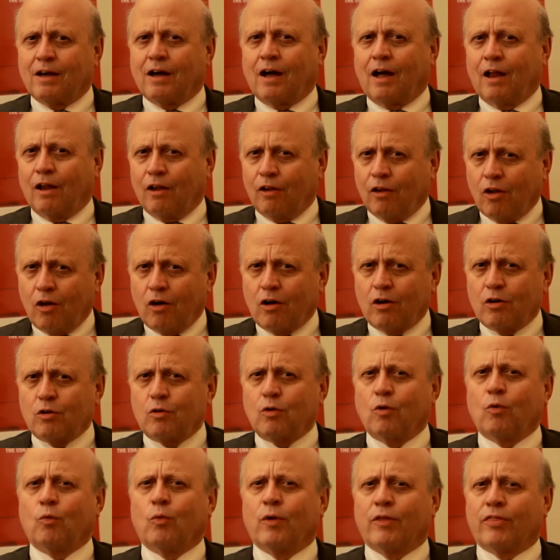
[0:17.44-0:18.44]

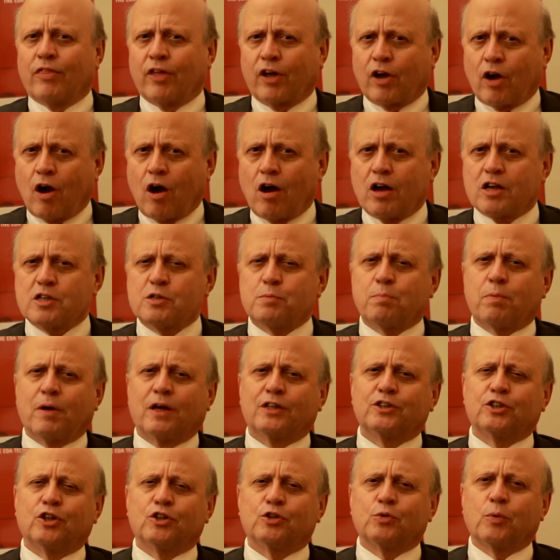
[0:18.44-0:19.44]
Along with the cost
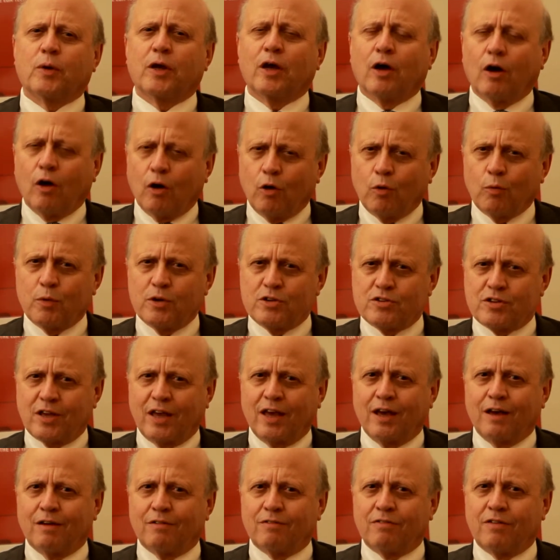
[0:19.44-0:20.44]
pressures we always
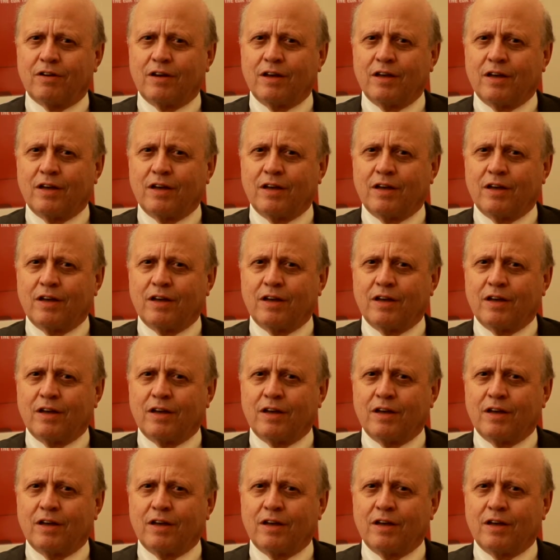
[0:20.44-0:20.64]
have,